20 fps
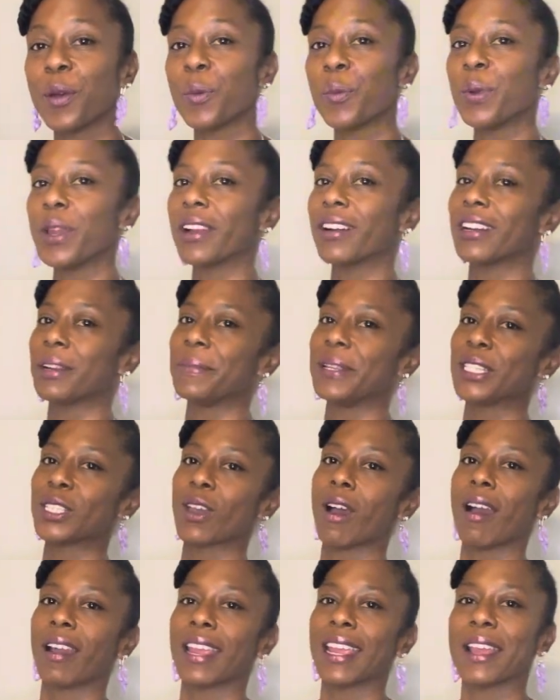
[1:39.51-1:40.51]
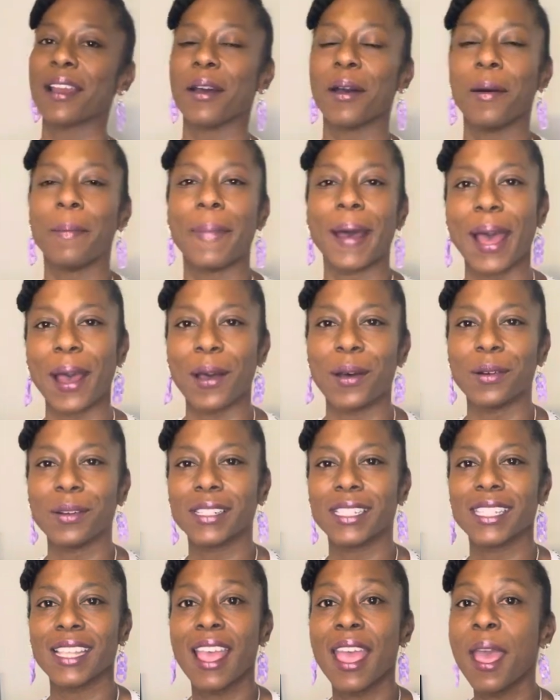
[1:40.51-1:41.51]
We're going to be talking
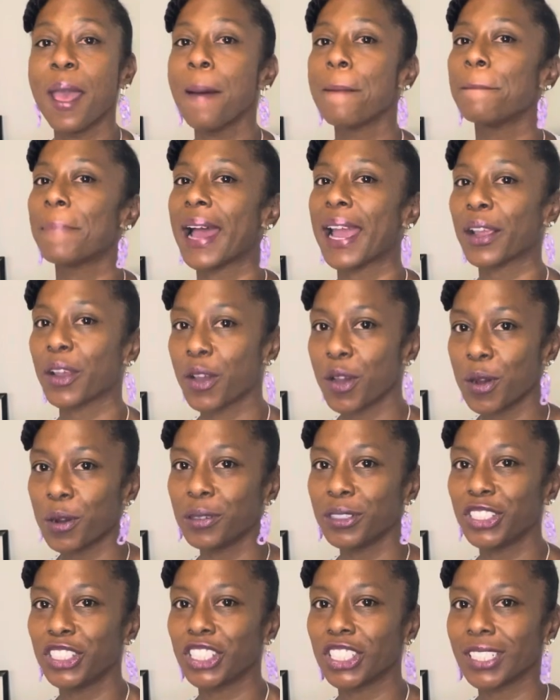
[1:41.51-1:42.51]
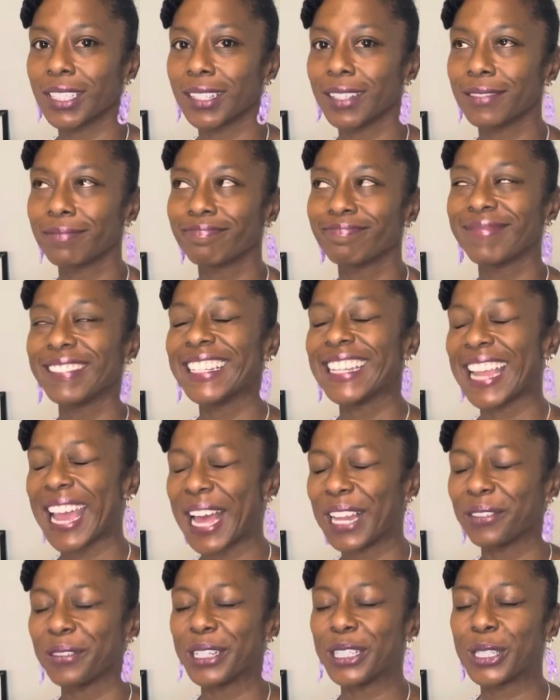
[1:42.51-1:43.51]
about my Coach
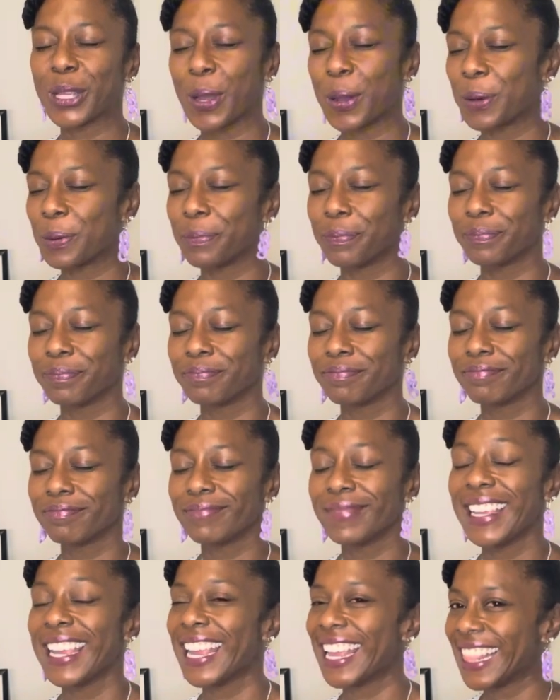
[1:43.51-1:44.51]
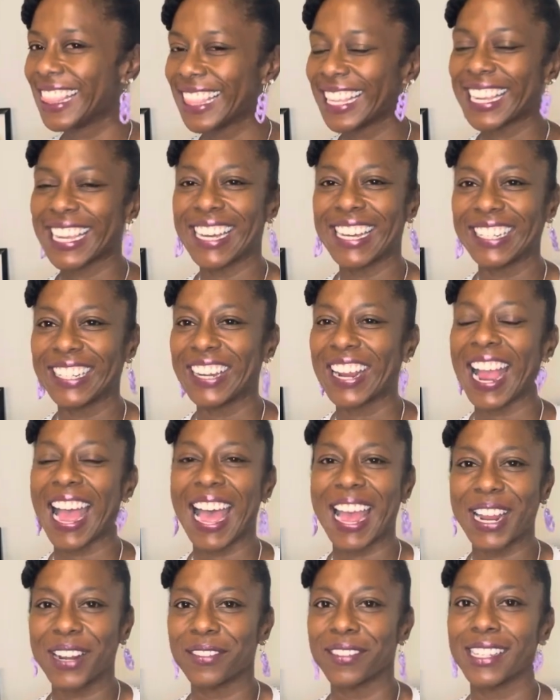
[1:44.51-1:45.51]
Gallery Tote in the color
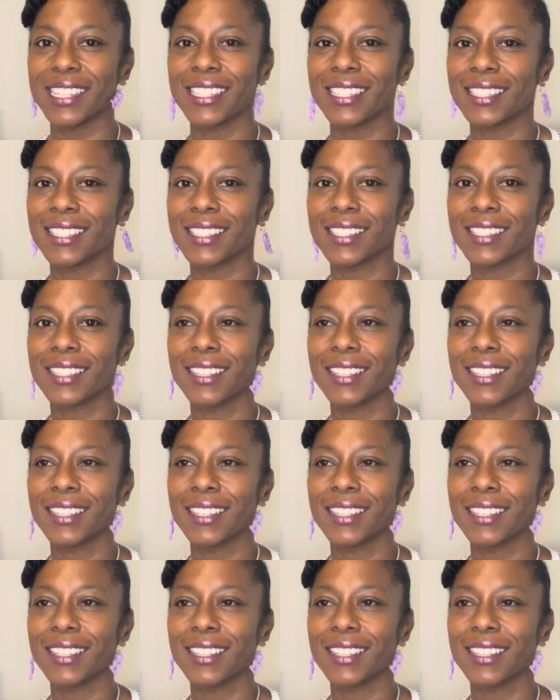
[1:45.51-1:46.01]
Iris.